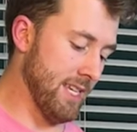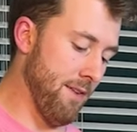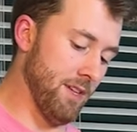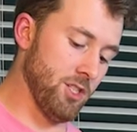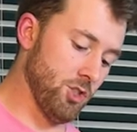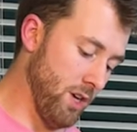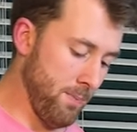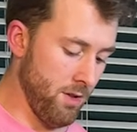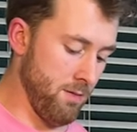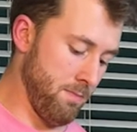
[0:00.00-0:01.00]
have this strip
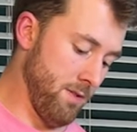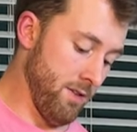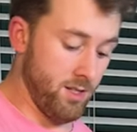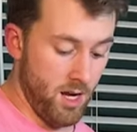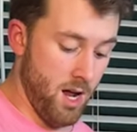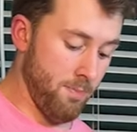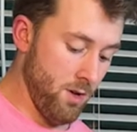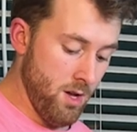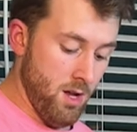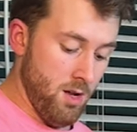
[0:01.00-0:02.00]
on, on the top
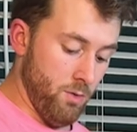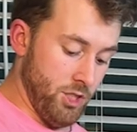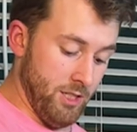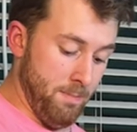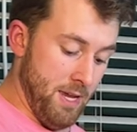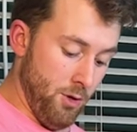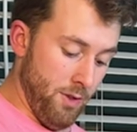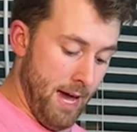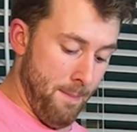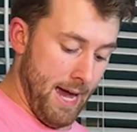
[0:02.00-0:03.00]
we just peel
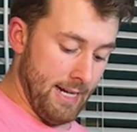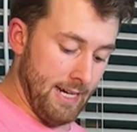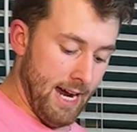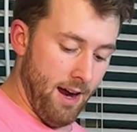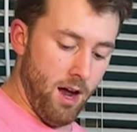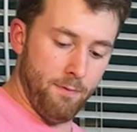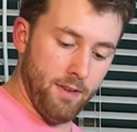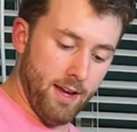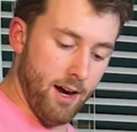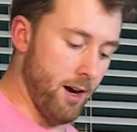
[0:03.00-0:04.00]
that bad guy off of
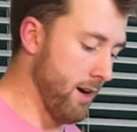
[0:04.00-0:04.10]
there